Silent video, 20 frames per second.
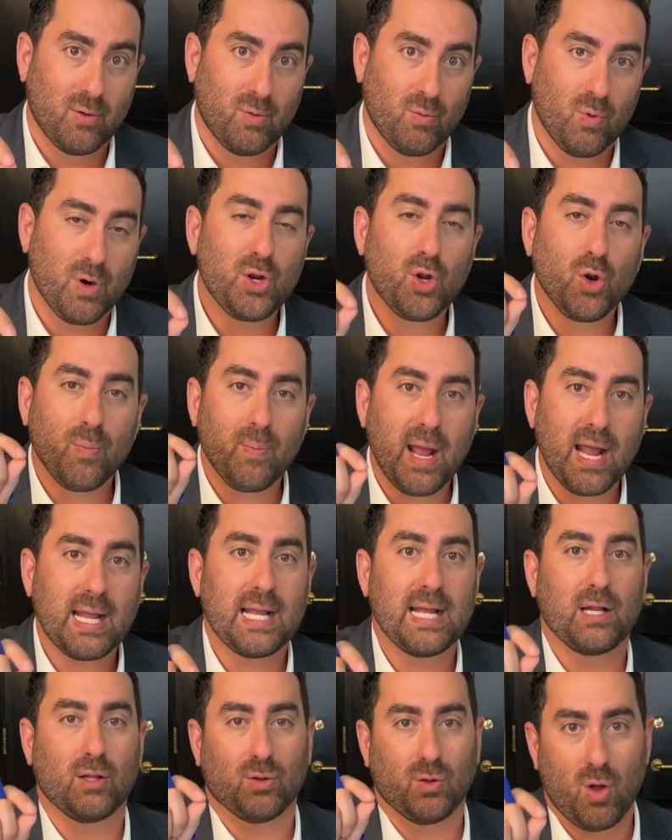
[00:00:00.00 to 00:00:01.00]
when you're
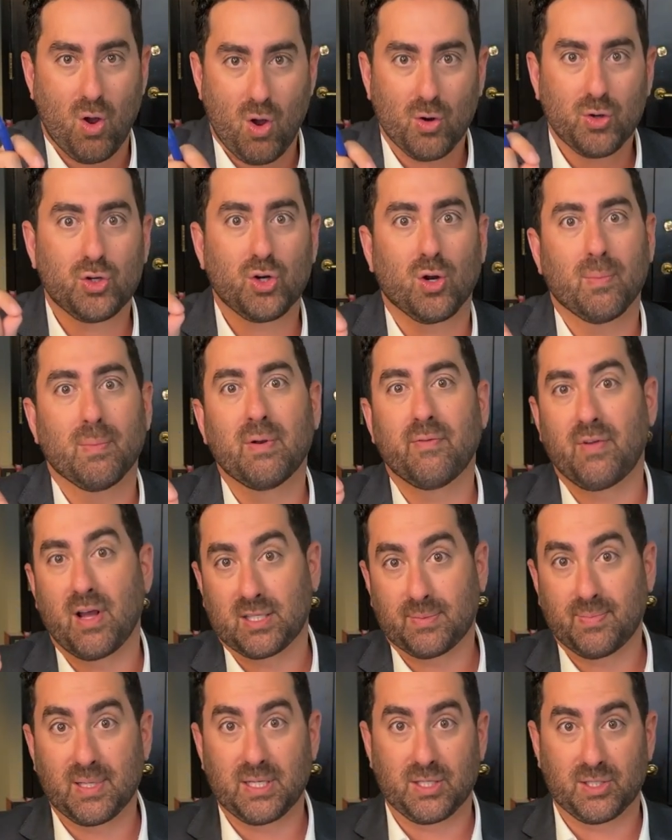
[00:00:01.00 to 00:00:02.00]
making long-term
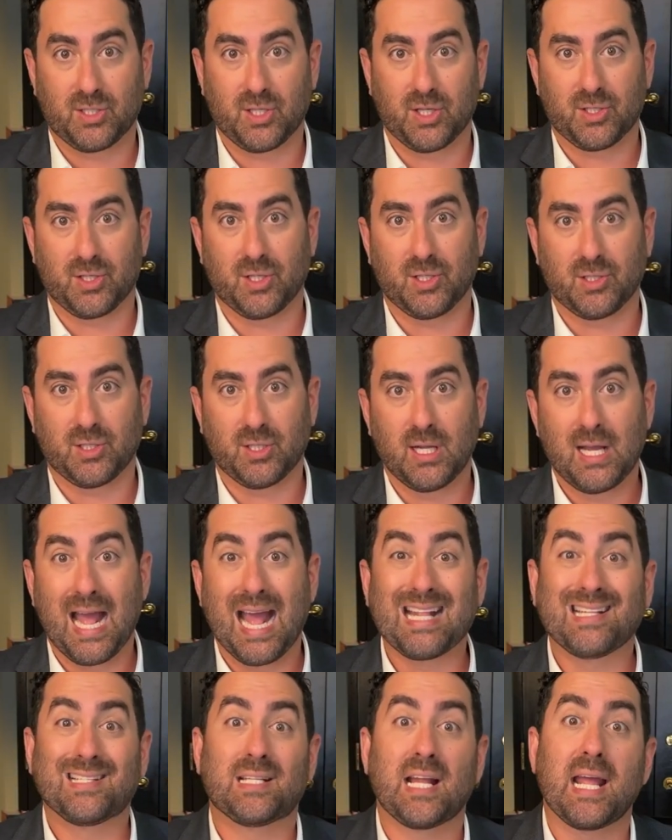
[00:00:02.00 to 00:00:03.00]
investment decisions
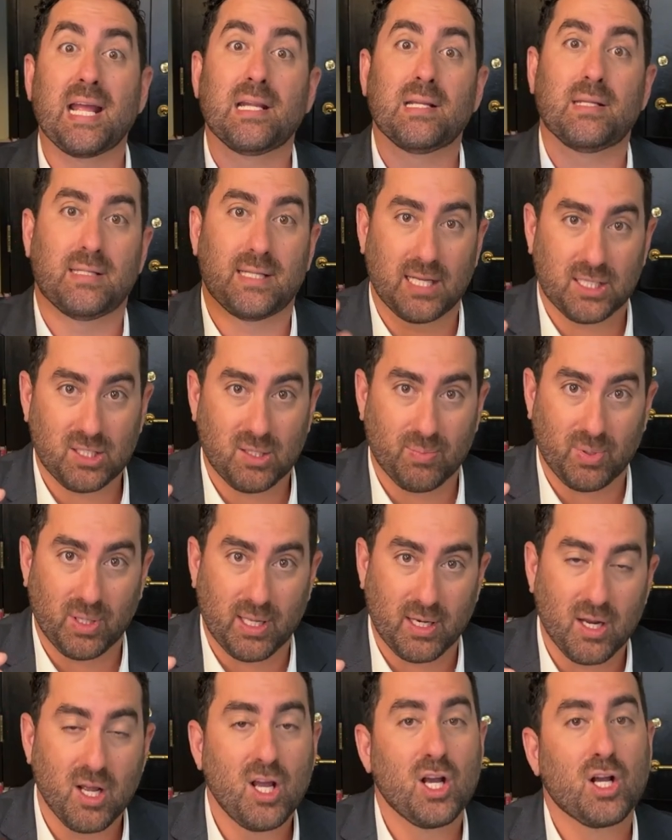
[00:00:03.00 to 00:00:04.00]
and staying
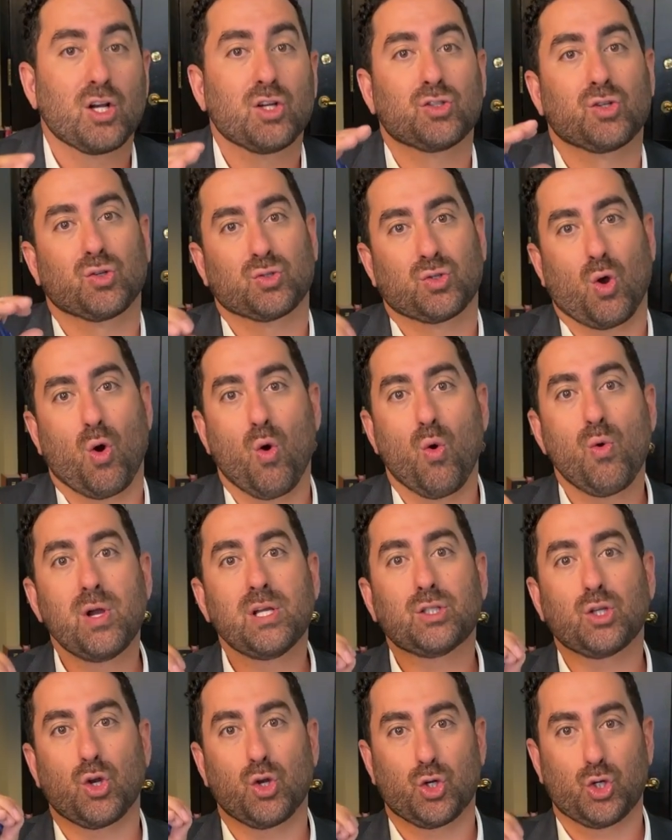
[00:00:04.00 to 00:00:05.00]
disciplined, because there's
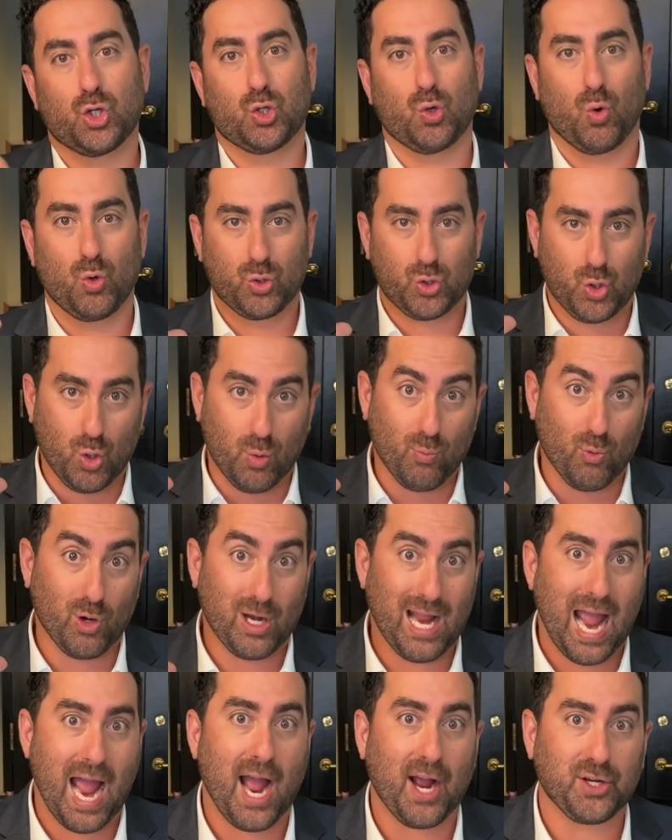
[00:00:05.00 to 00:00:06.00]
always a short-term
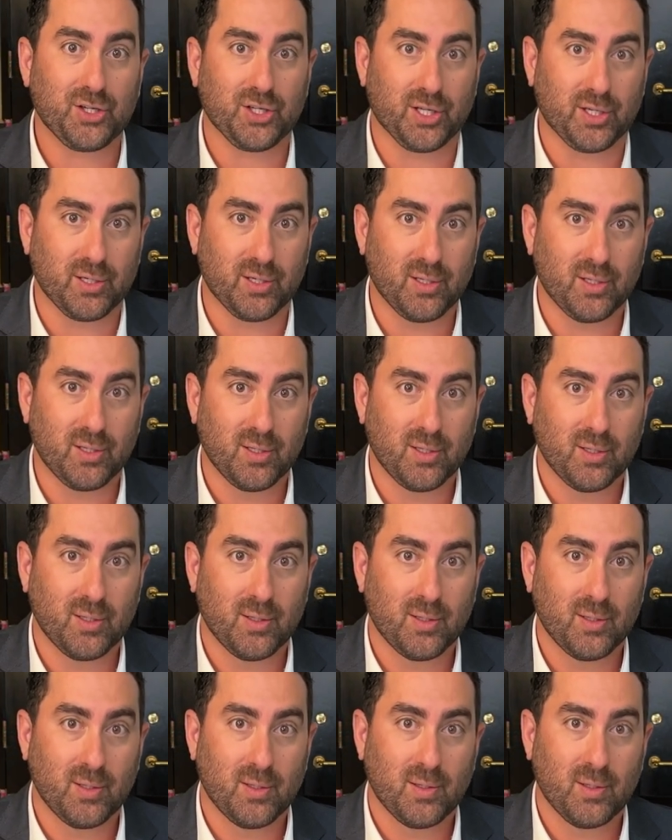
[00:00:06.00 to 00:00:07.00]
reaction.
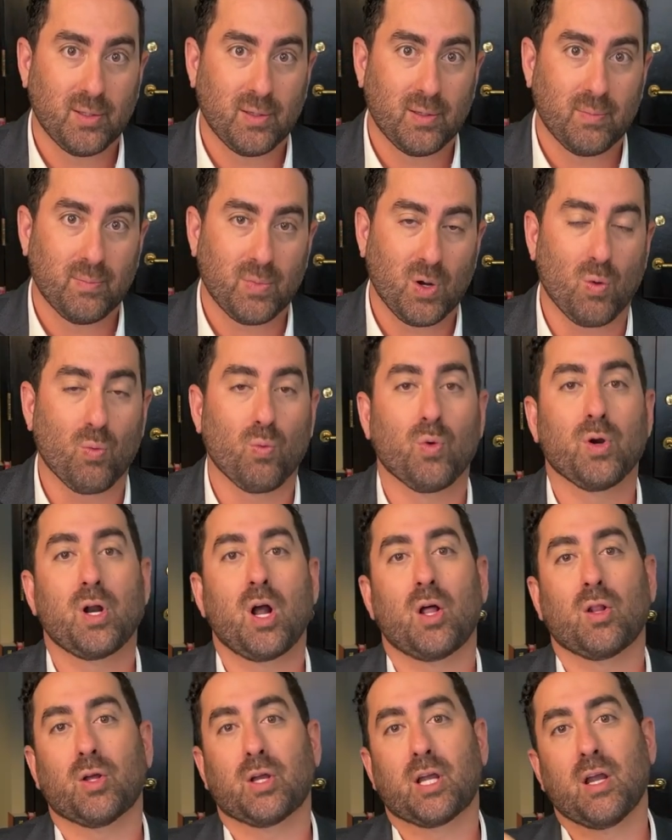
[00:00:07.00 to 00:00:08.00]
But we're
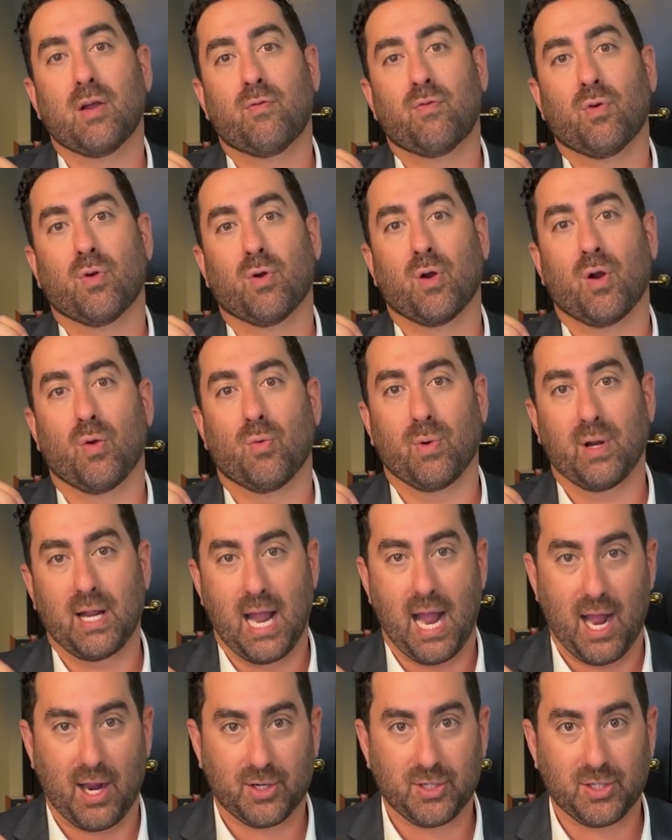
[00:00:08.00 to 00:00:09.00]
not looking for a
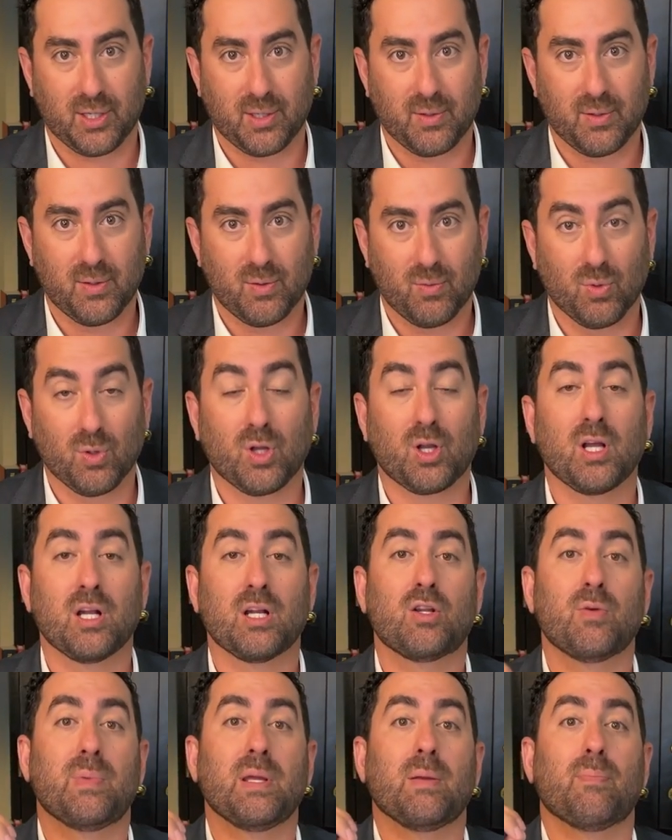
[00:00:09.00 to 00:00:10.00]
reaction. We're
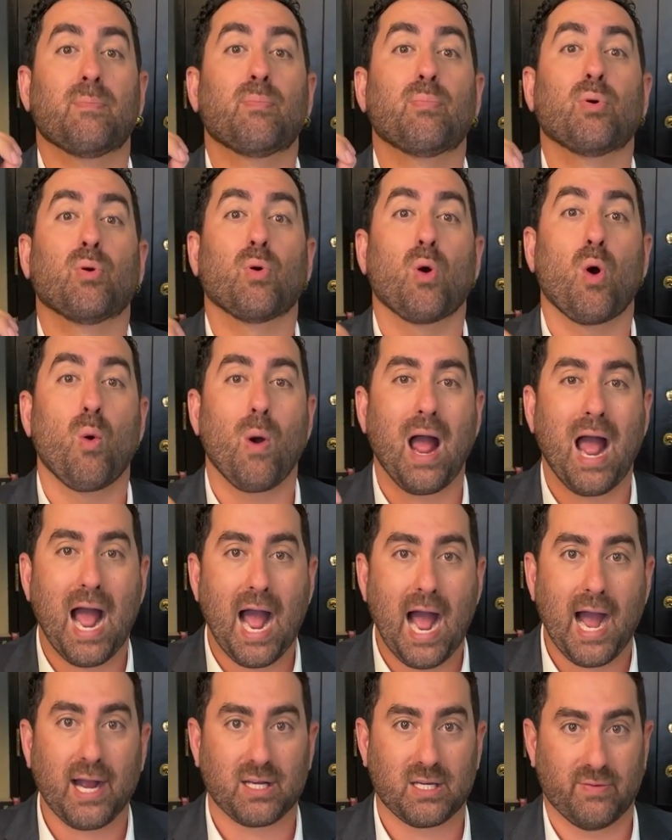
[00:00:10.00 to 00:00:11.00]
looking to be
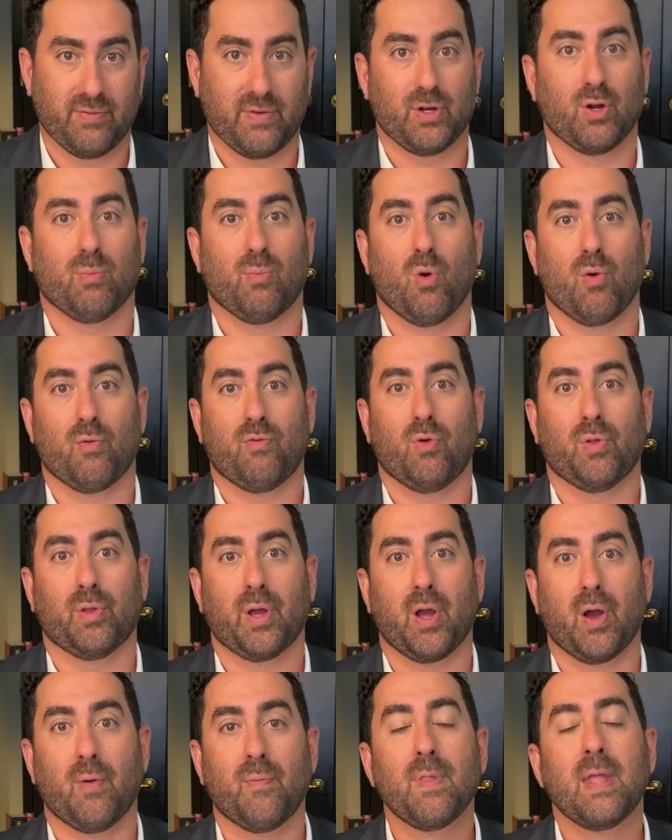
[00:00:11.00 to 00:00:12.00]
proactive in your
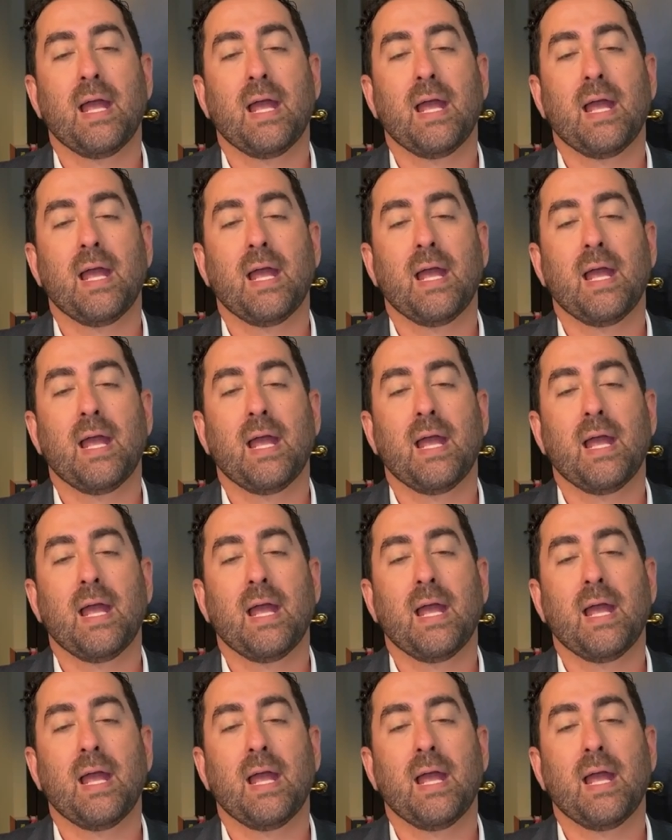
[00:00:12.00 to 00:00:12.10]
portfolio.